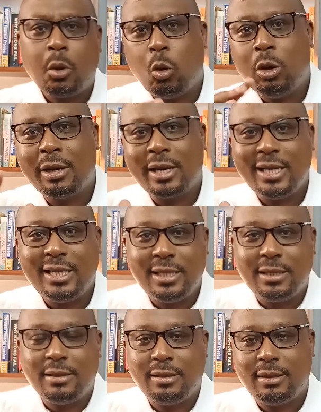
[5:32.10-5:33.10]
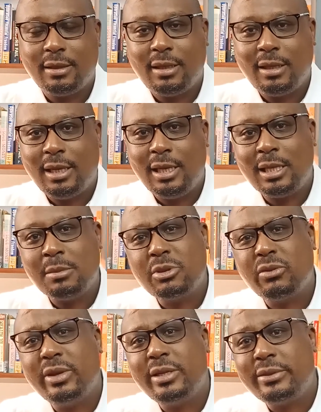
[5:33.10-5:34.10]
could rate it in
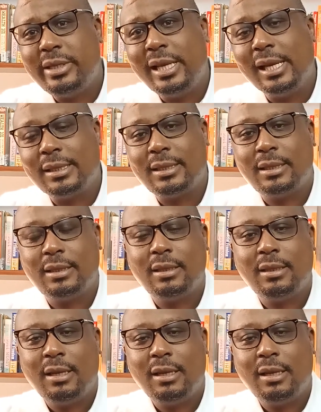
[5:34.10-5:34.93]
terms of the triggers,